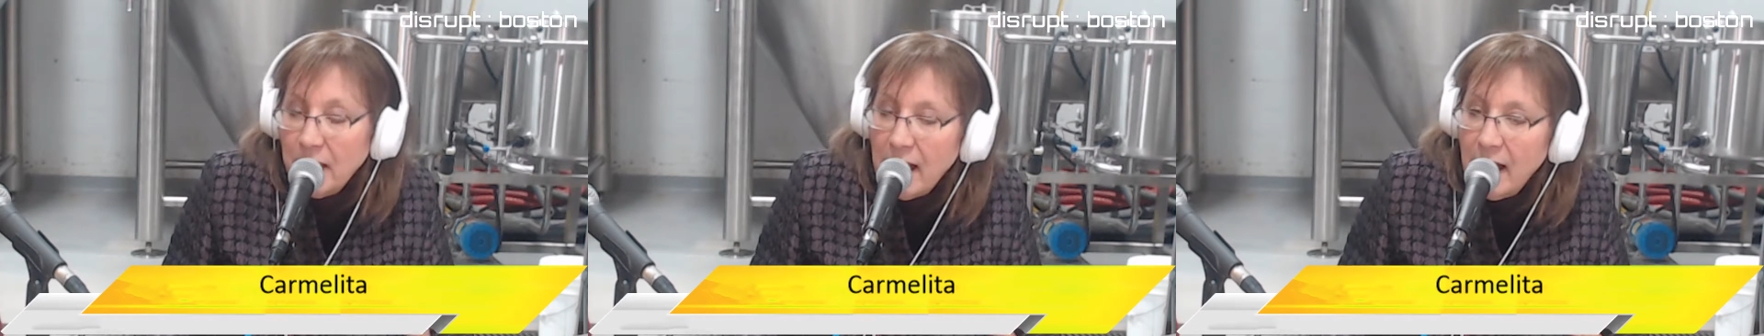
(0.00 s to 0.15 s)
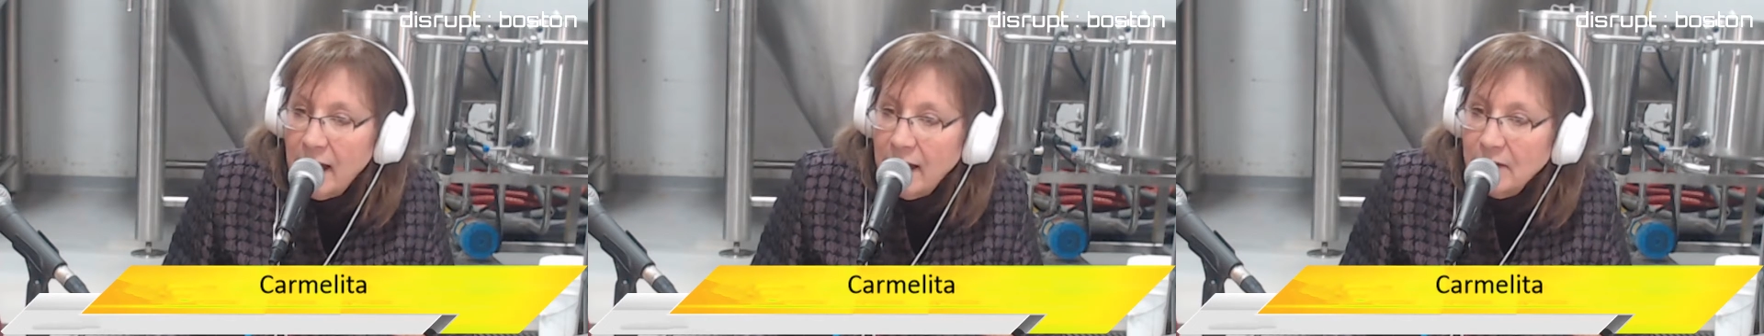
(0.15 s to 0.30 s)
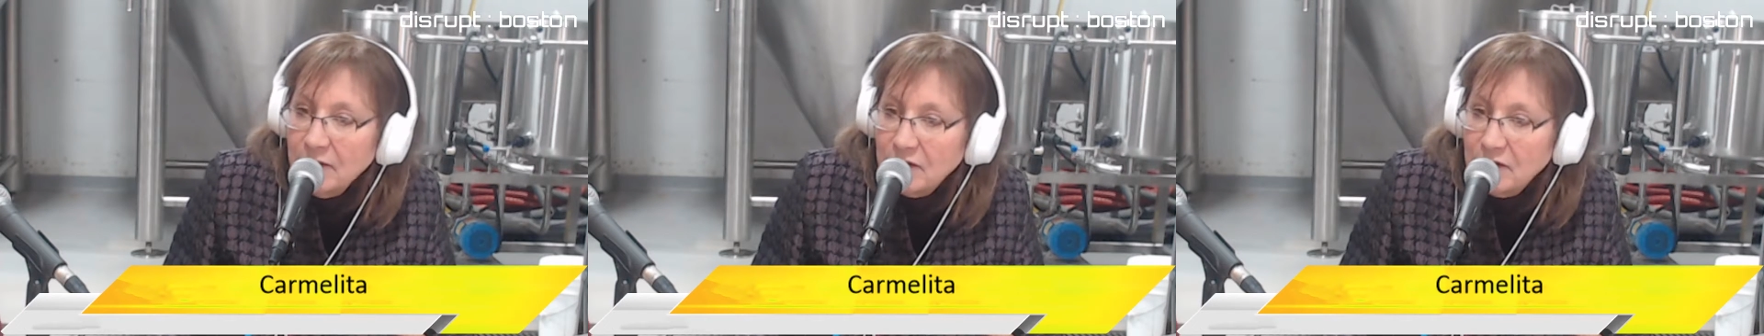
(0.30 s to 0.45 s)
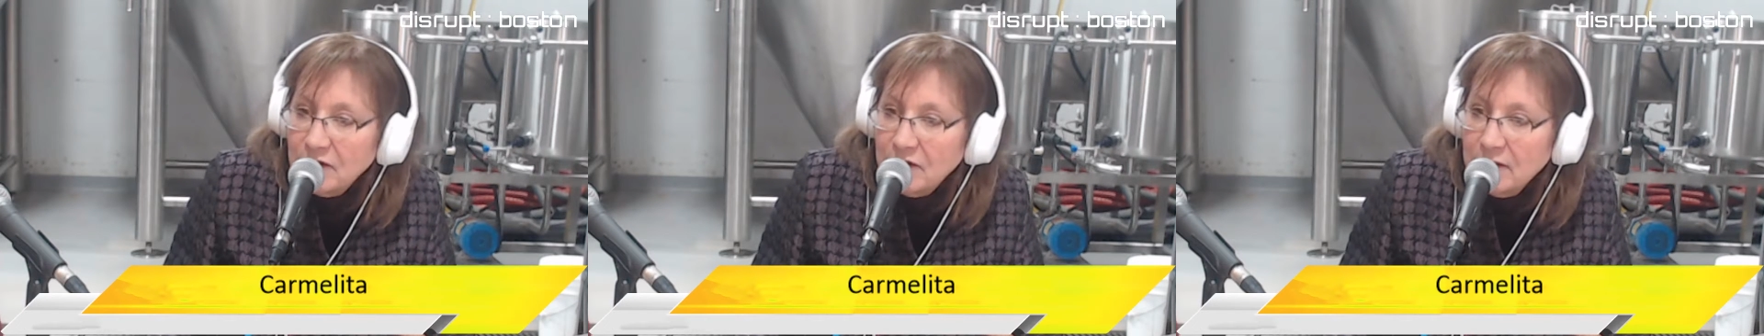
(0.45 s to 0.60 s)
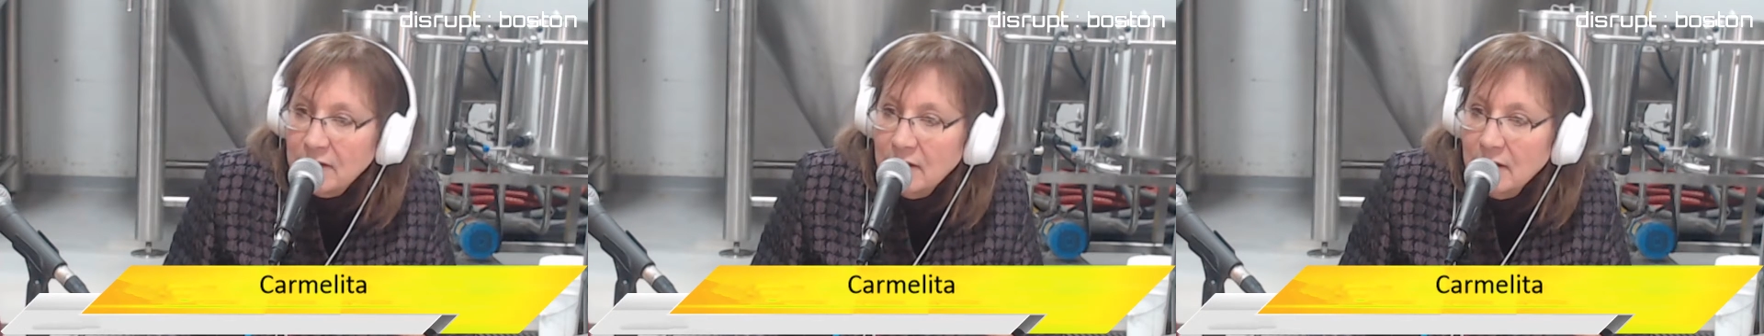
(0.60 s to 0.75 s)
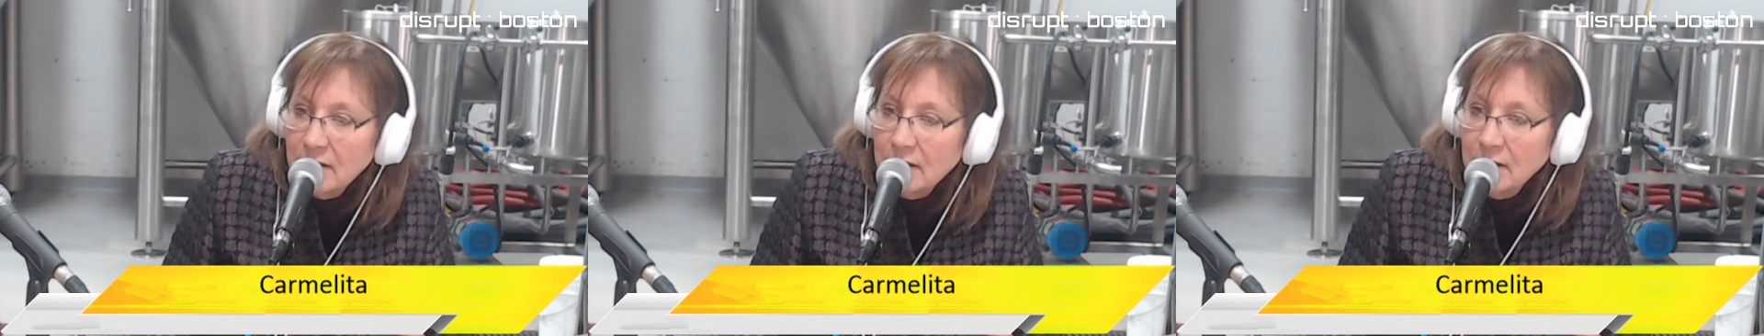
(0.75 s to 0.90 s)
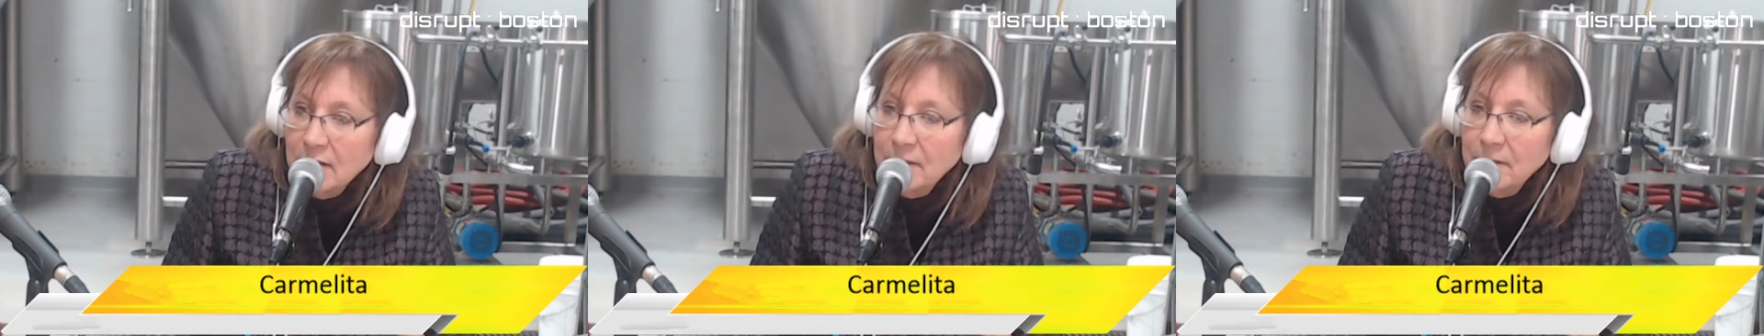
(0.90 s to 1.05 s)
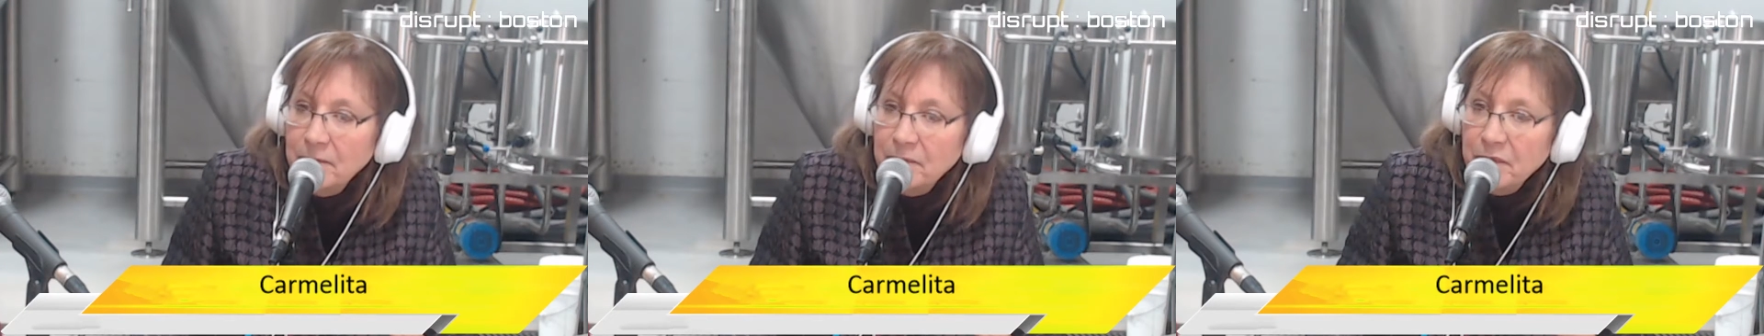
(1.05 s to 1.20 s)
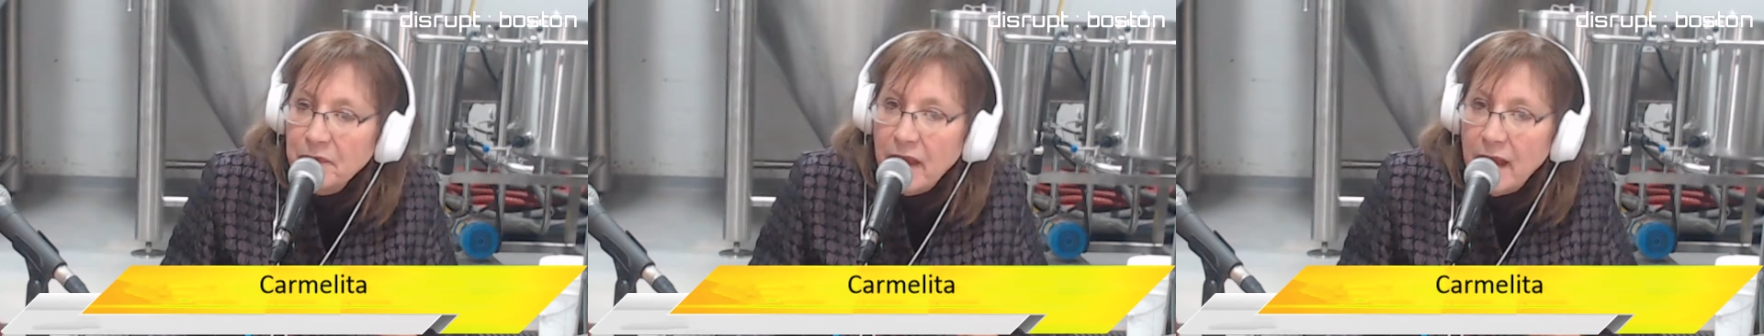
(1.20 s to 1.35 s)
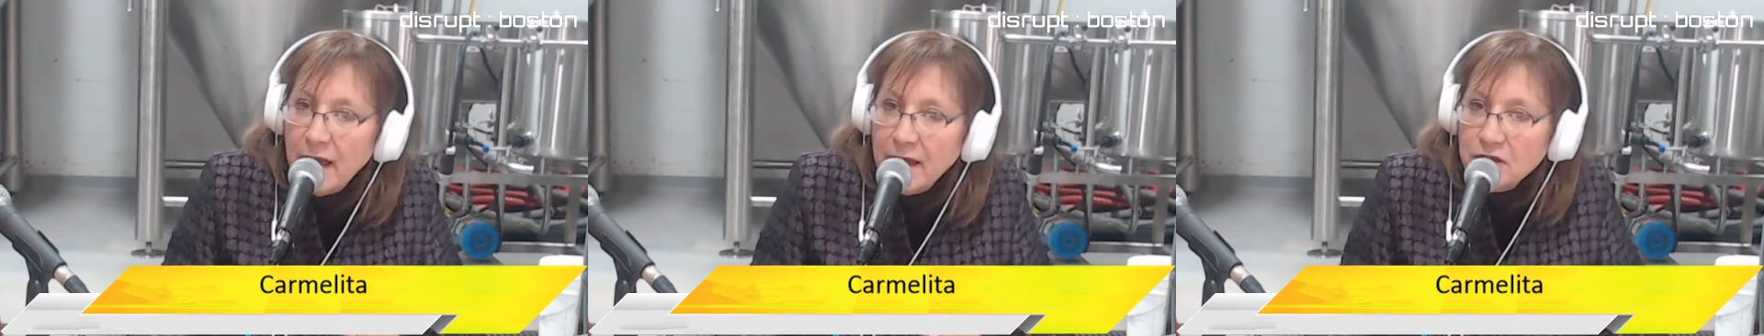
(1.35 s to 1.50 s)
pets
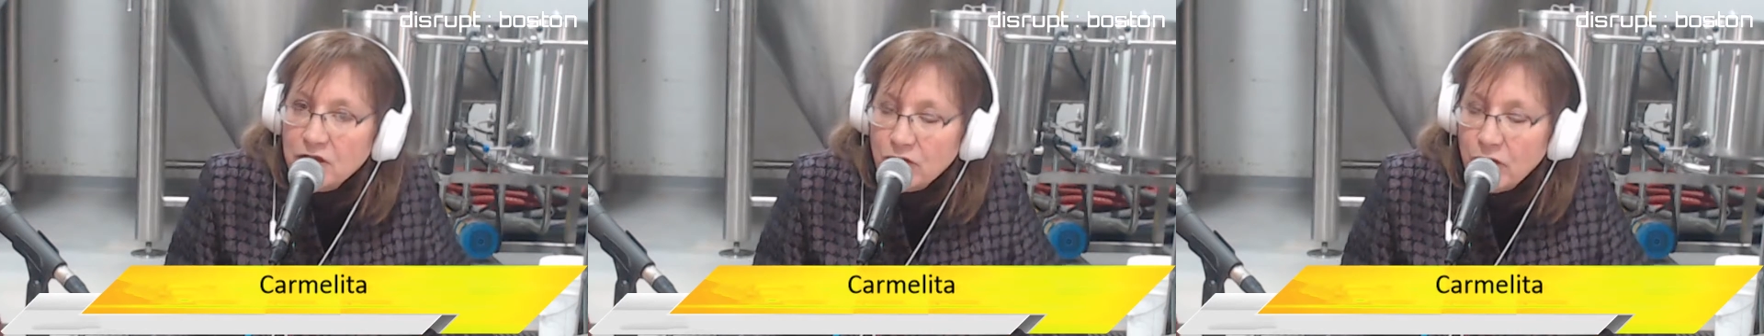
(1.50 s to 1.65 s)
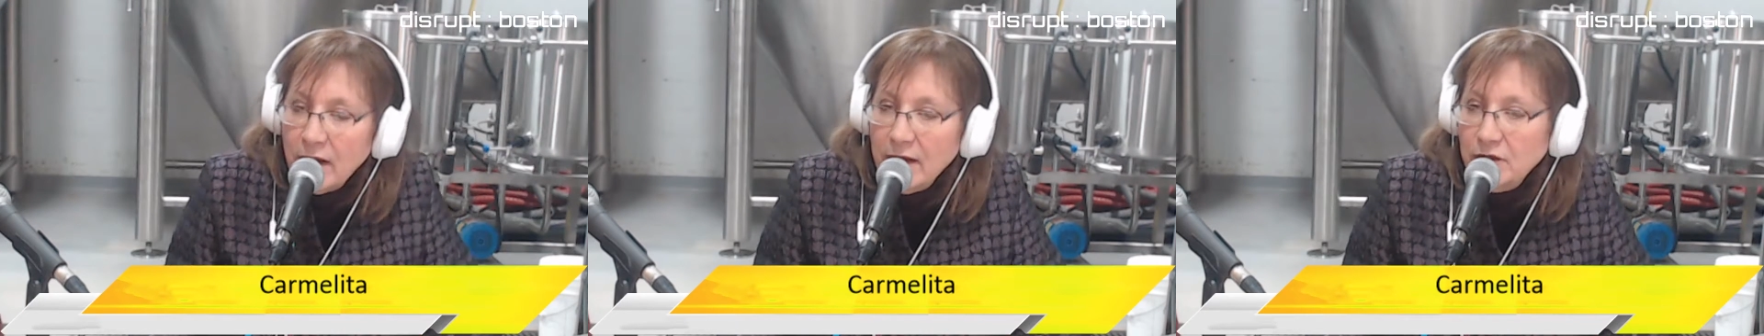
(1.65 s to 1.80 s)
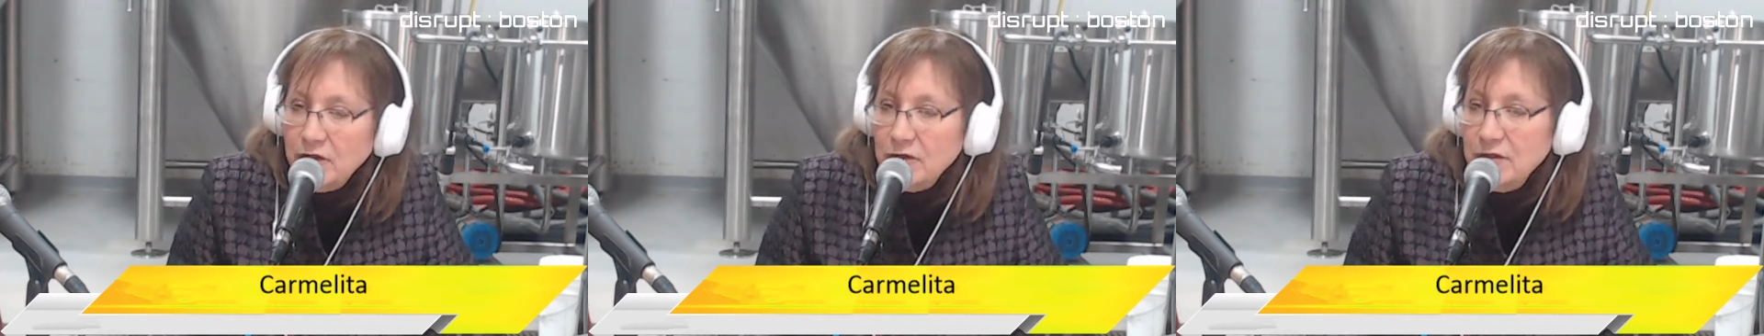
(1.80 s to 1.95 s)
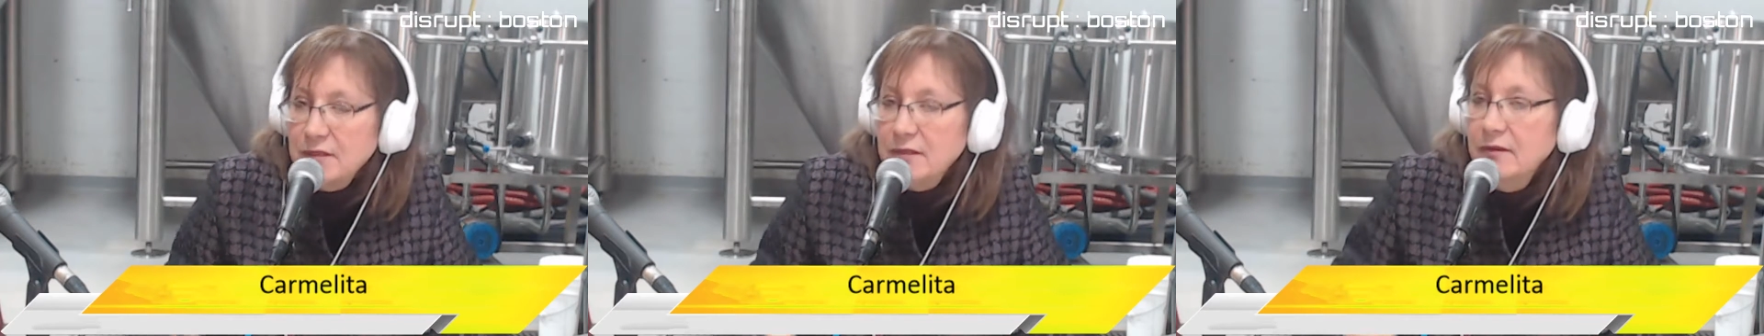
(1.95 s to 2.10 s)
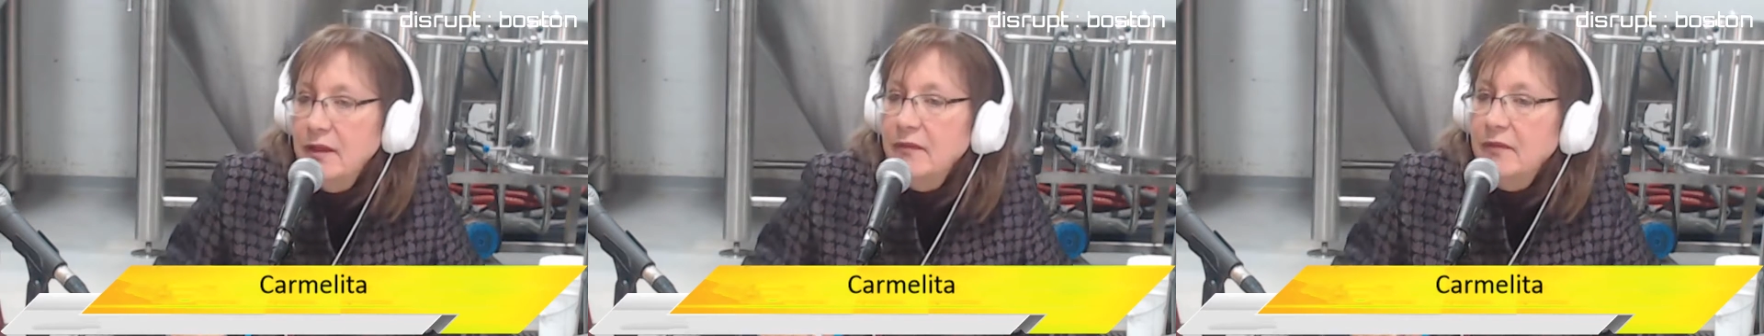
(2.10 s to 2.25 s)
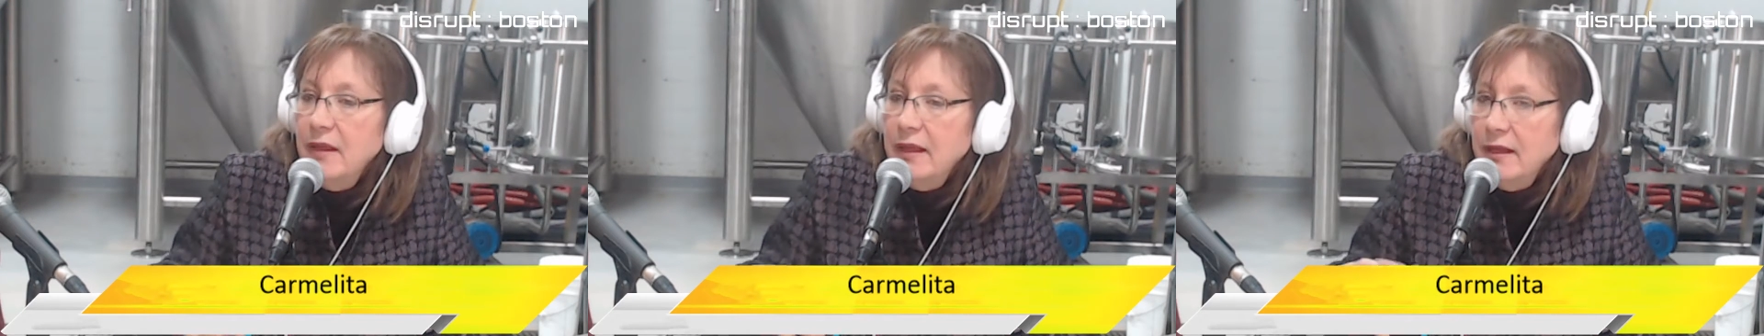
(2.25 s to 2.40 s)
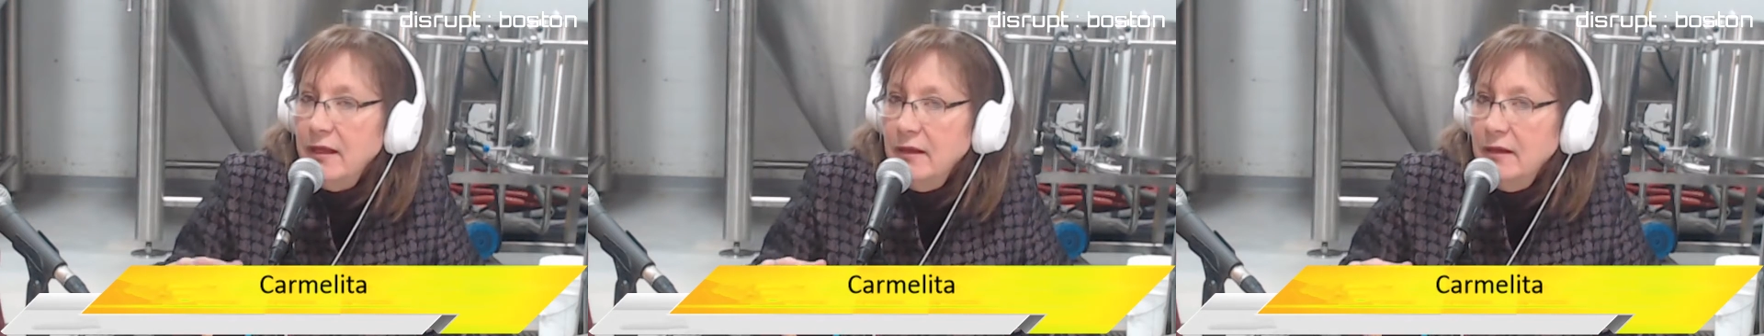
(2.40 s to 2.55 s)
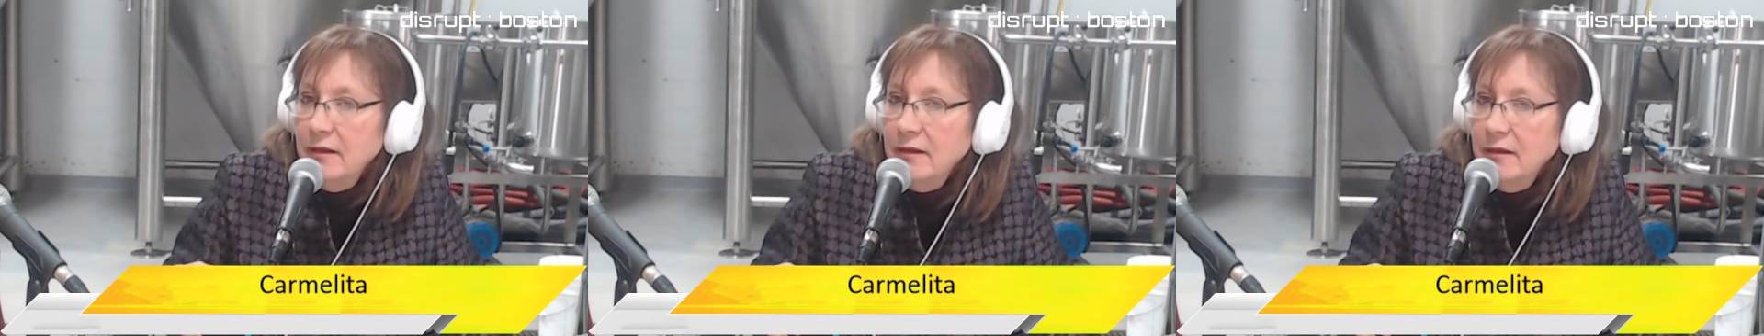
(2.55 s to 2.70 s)
as renters, and then